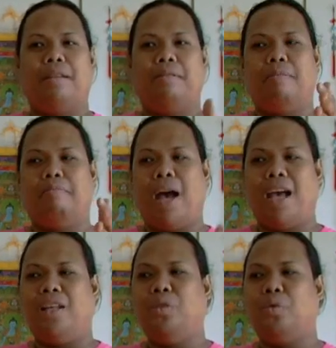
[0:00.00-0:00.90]
and
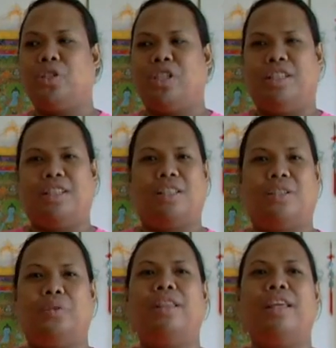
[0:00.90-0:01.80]
by the door she just
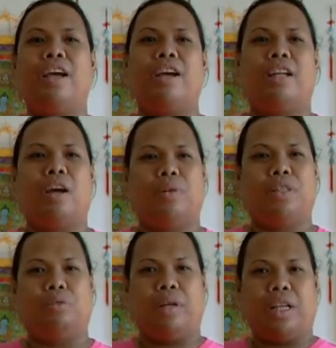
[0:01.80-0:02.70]
stood there, and I
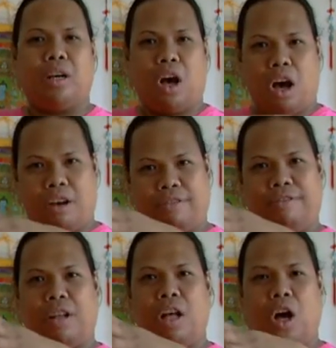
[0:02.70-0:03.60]
was already off
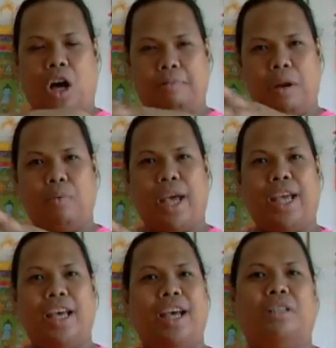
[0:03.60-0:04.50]
on my
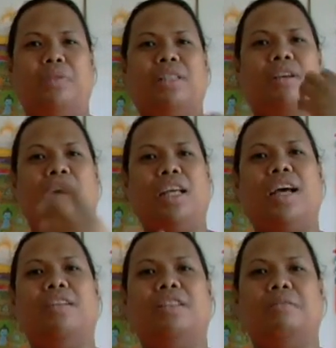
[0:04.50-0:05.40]
way. She was
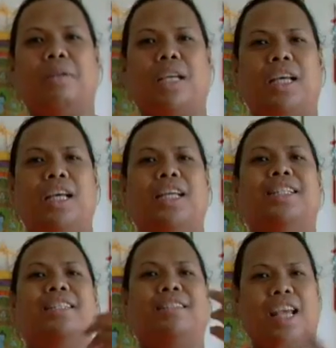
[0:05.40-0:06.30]
calling out to me,
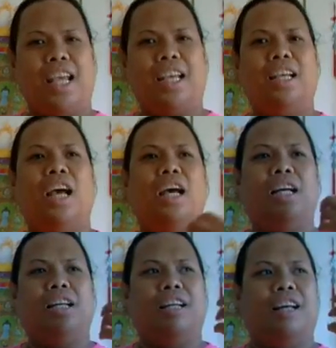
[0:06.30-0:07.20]
saying,
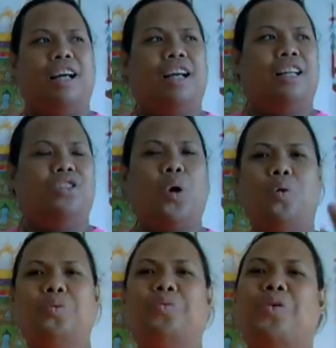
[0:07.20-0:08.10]

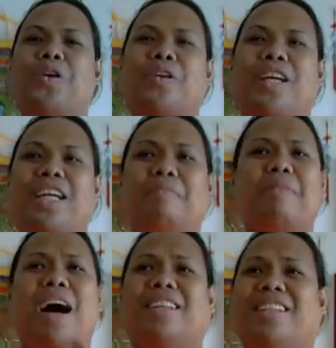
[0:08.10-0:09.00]
don't worry
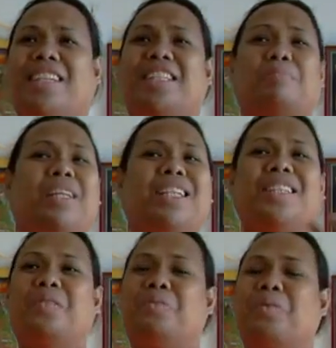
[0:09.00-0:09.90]
about this,
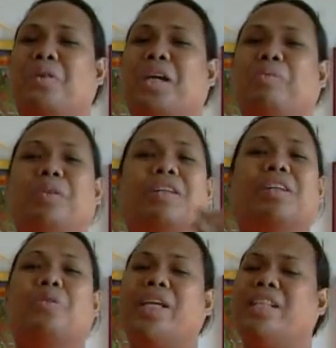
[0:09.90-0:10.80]
please don't worry,
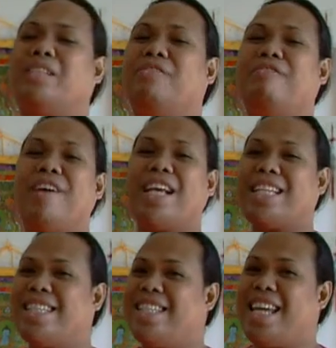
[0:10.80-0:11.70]
we're going to
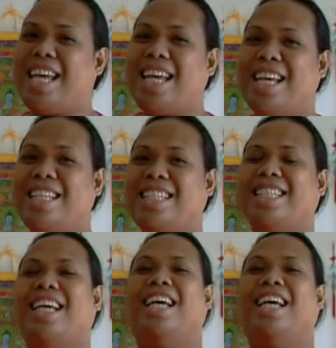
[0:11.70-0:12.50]
fix this.